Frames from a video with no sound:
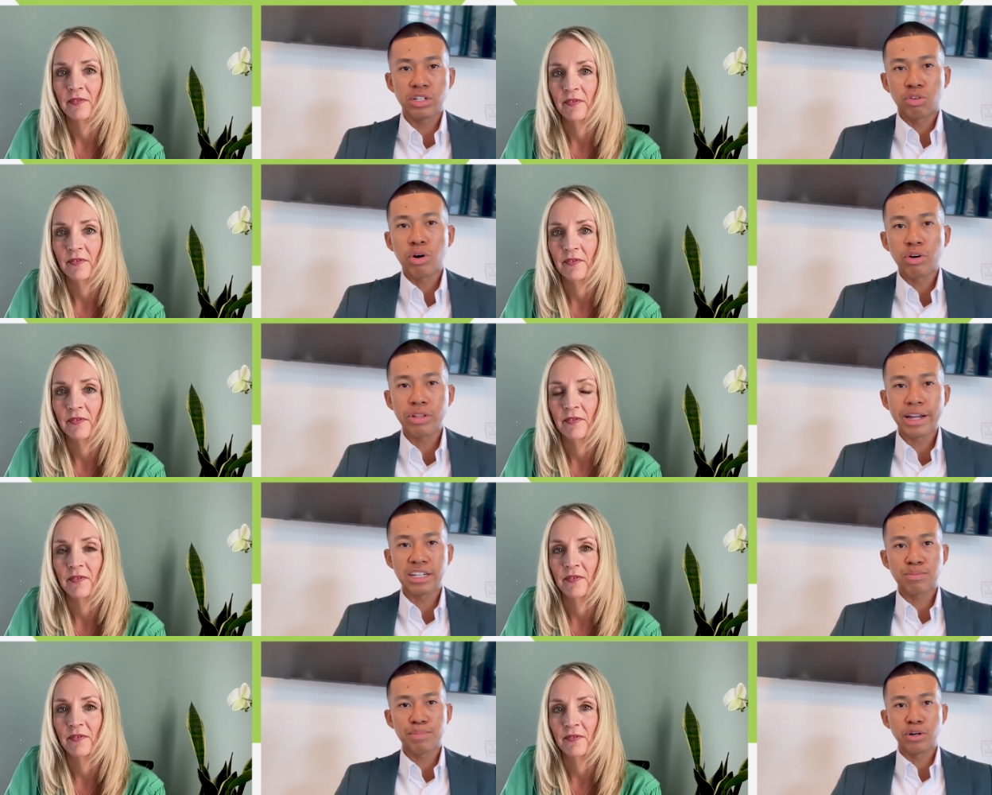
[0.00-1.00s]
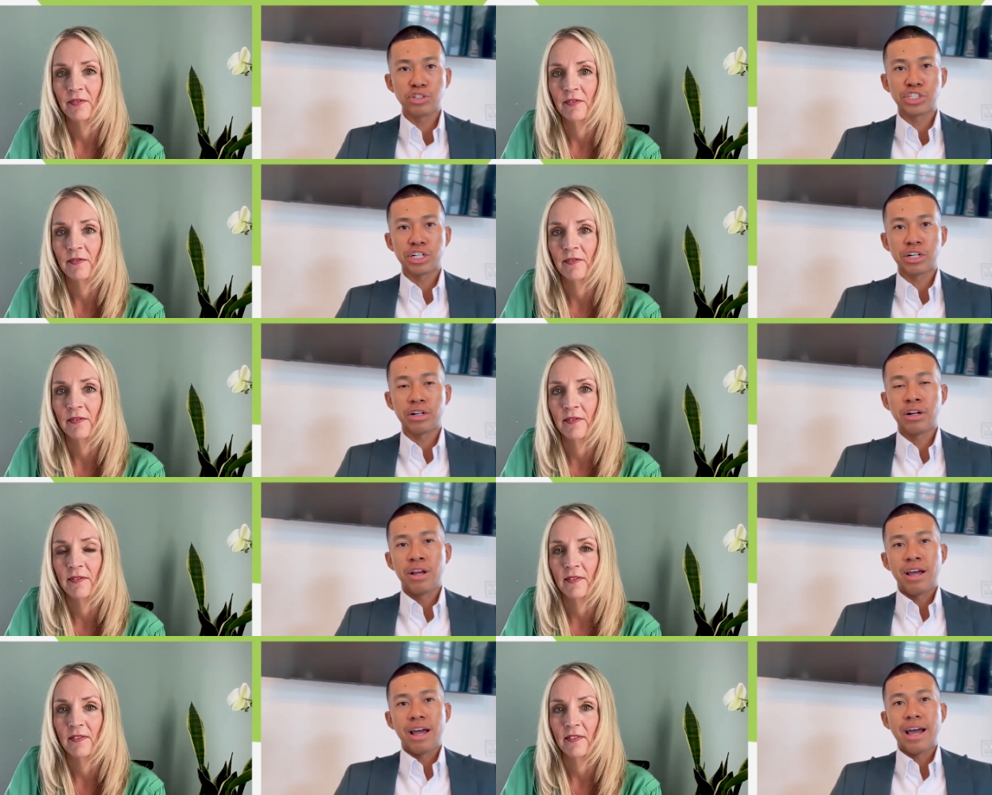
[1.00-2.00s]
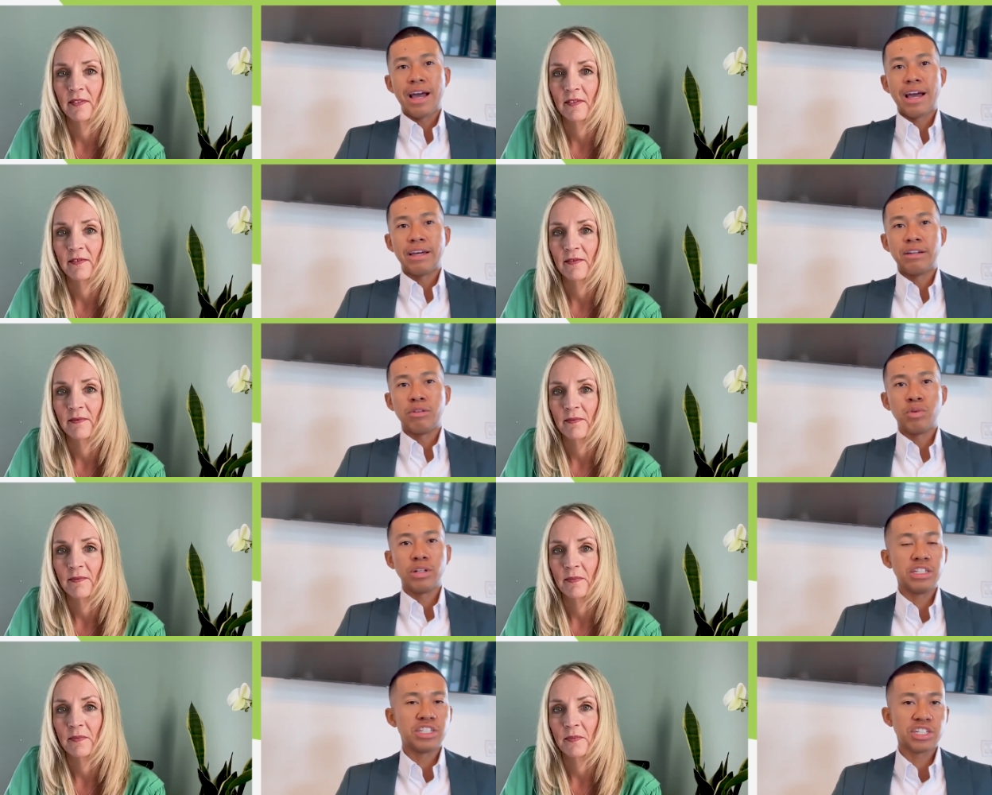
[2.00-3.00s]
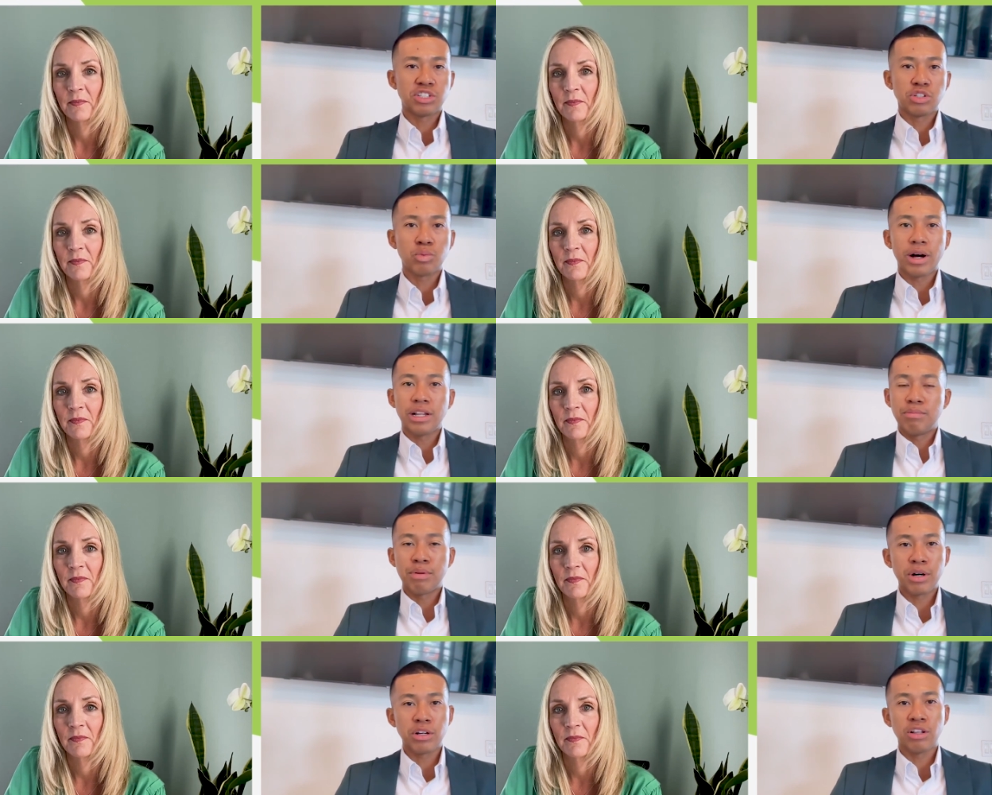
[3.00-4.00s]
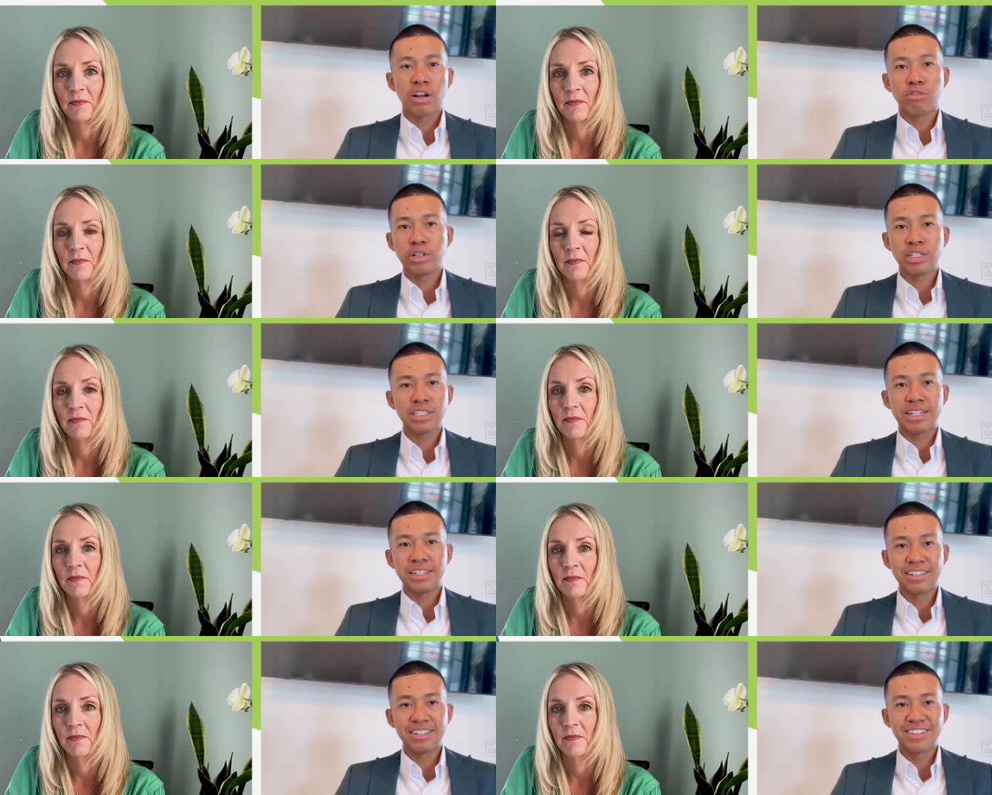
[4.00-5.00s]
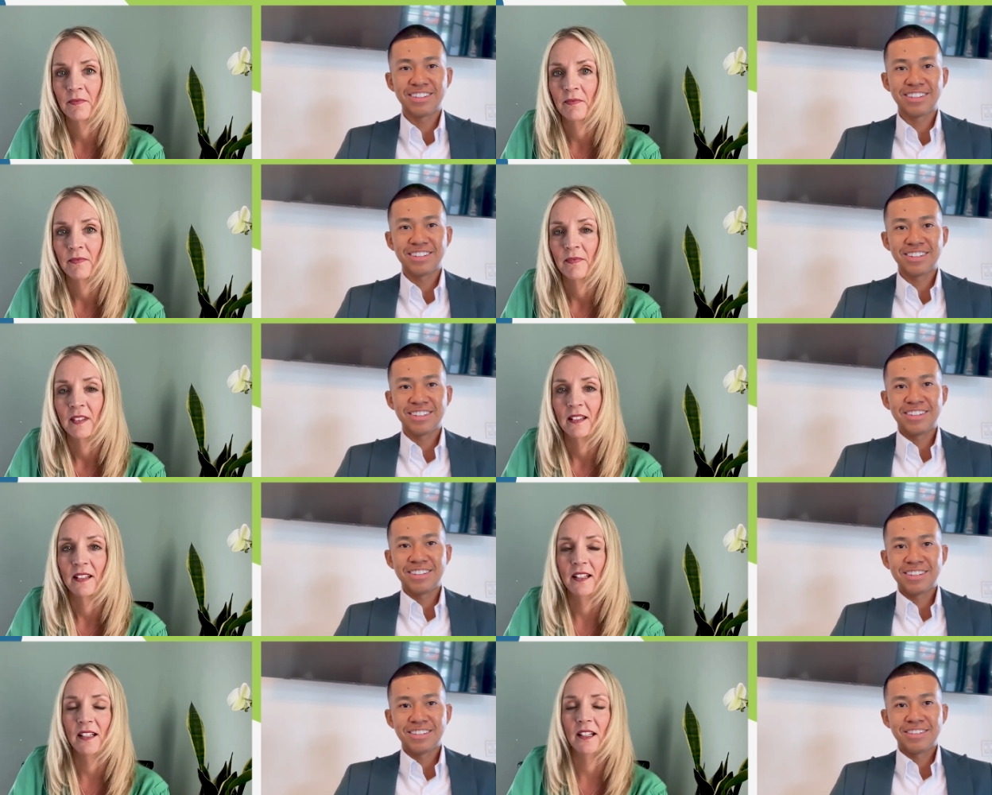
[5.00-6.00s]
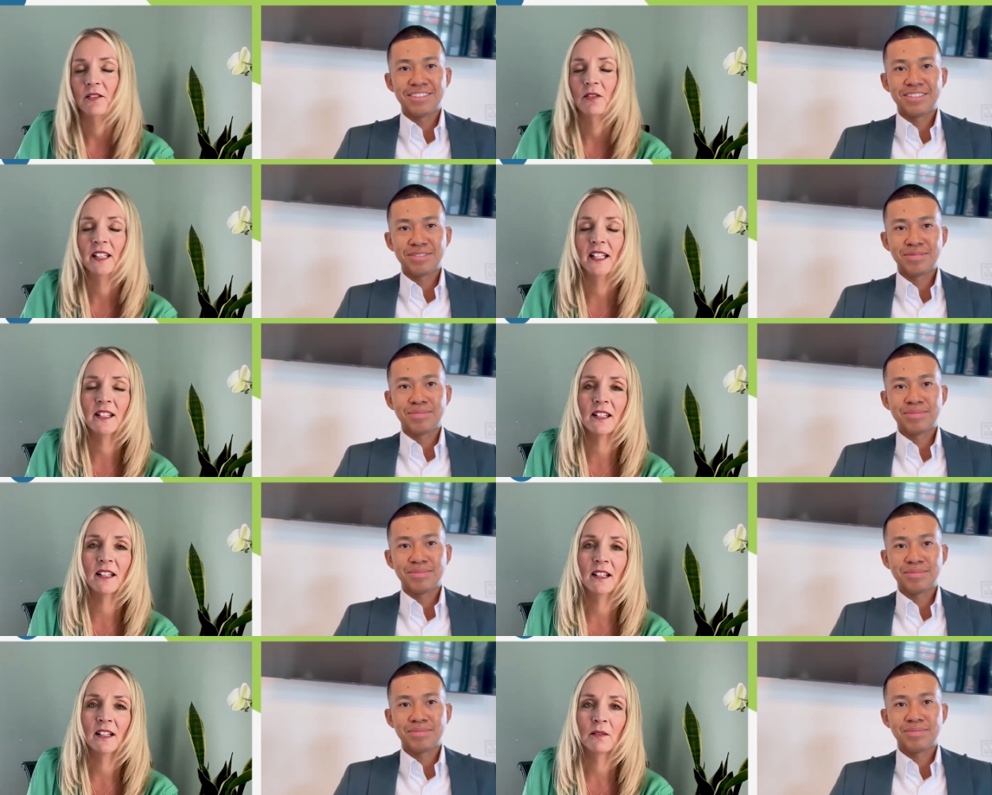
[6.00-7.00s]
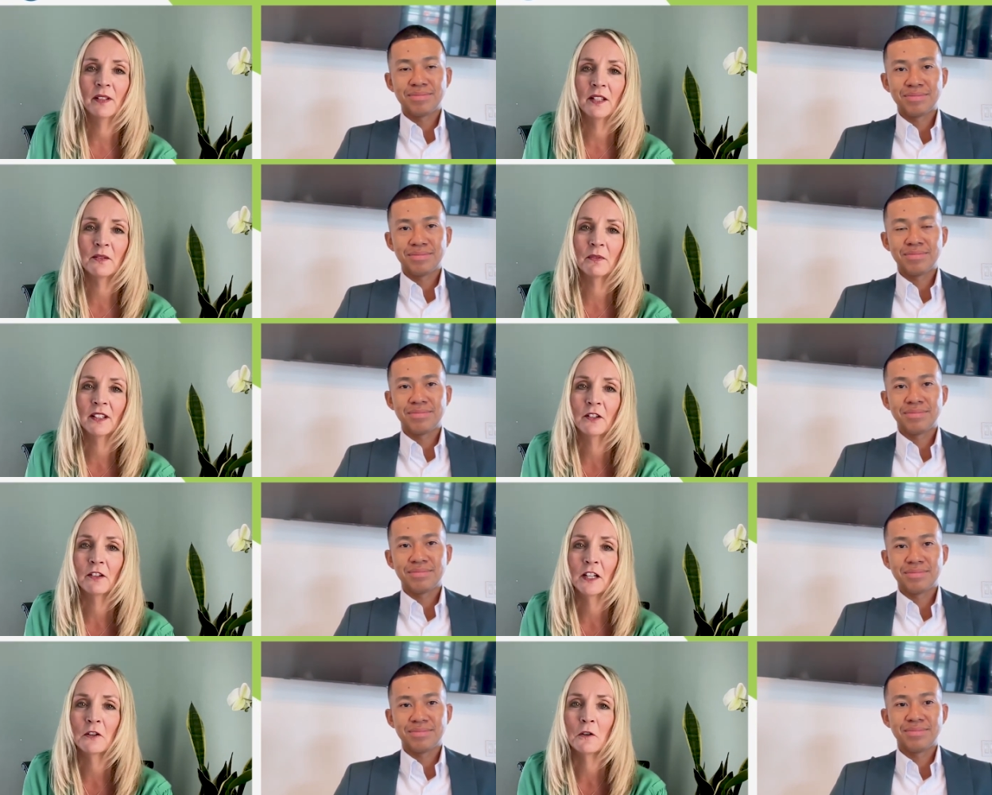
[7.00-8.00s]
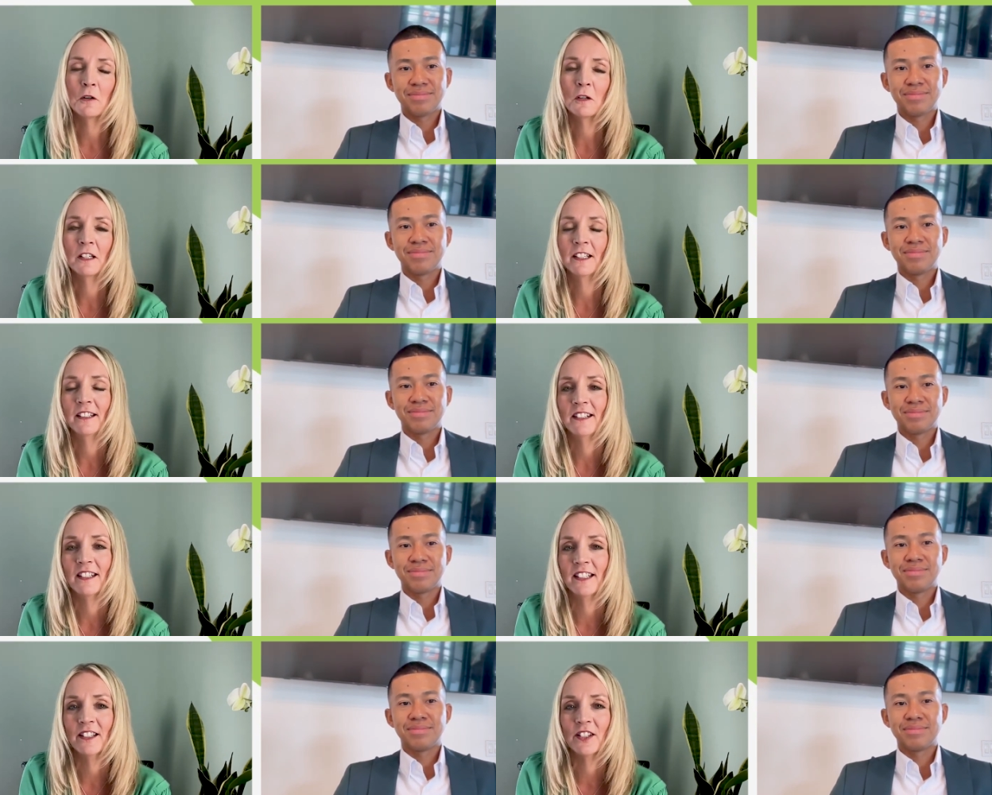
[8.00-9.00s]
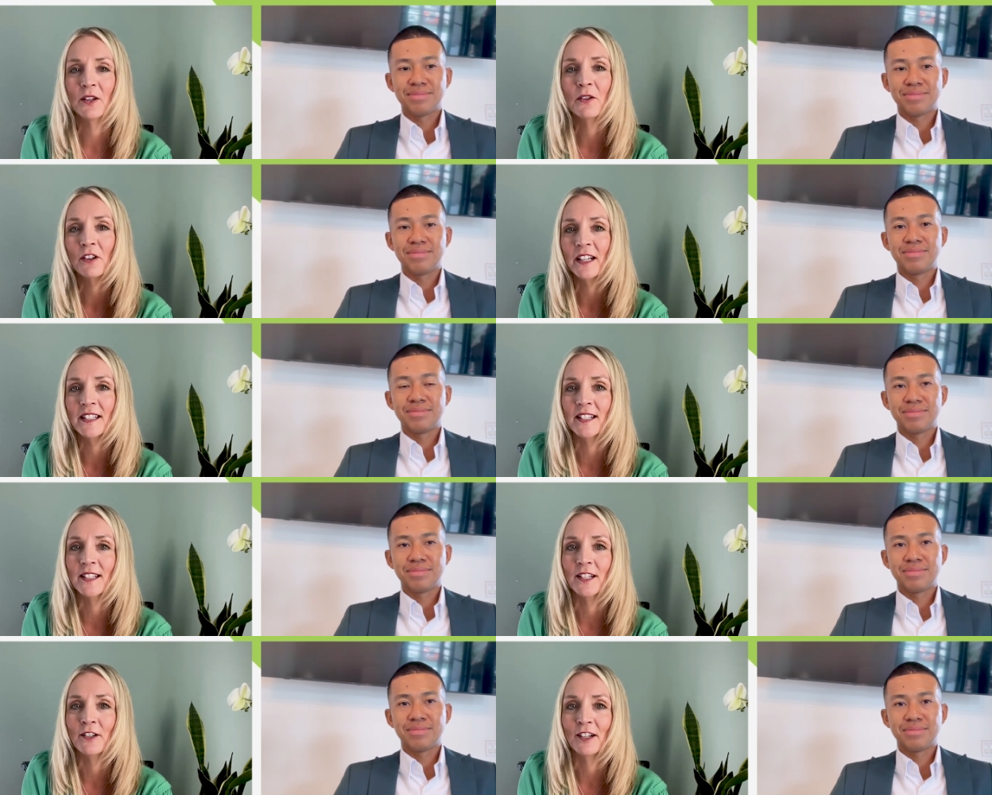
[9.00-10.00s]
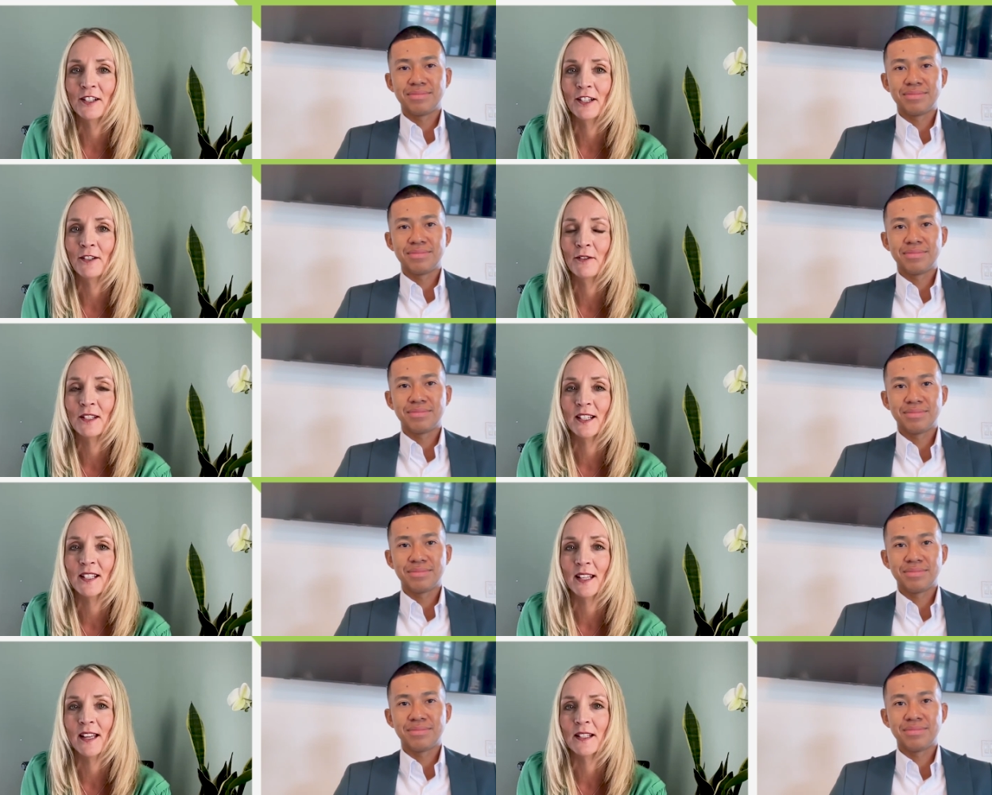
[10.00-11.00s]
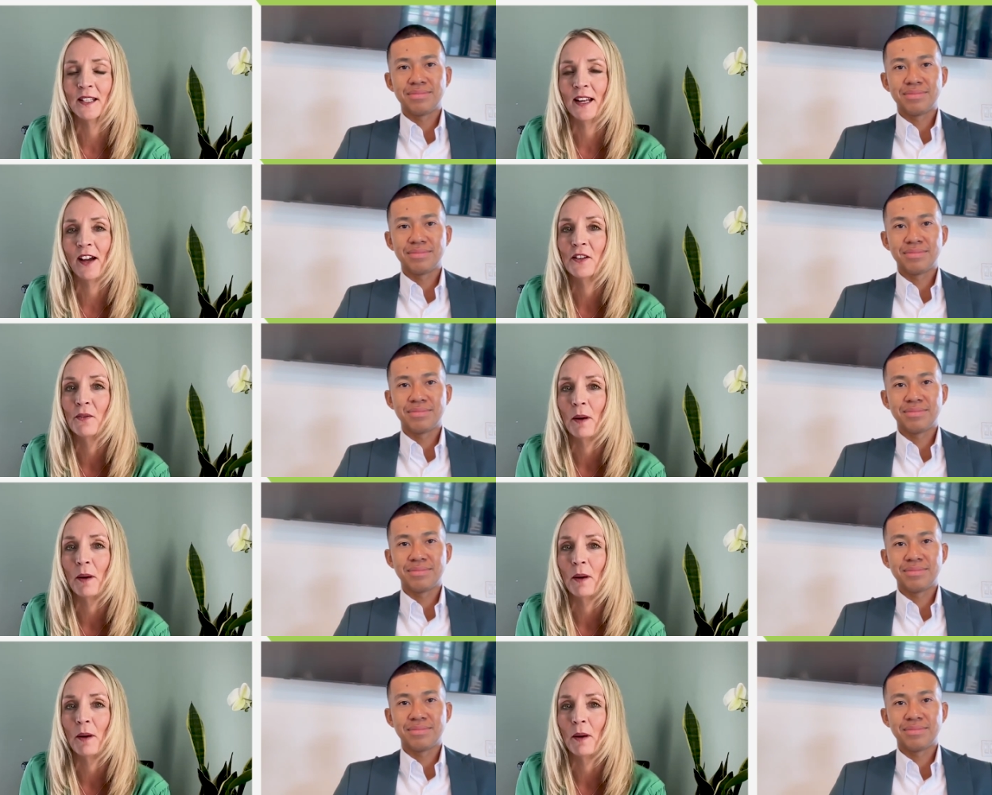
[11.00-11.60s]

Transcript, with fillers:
Speaker 1: grow that exposure and really just do well and promote a lot of real estate.
Speaker 2: Uh, well, that's uh, that's a really great goal, and it's so great to see your continued success and how you